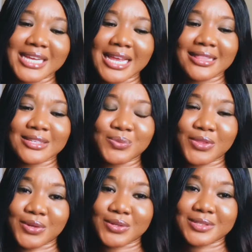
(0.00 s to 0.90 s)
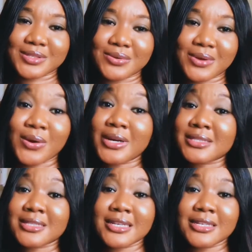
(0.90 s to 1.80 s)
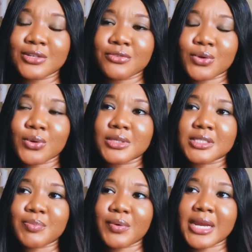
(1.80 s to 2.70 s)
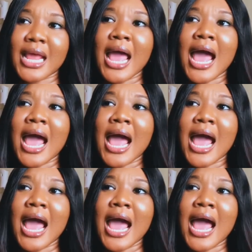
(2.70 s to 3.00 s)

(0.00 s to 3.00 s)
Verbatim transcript: share this with us, you know, according to the leading of the Holy Spirit,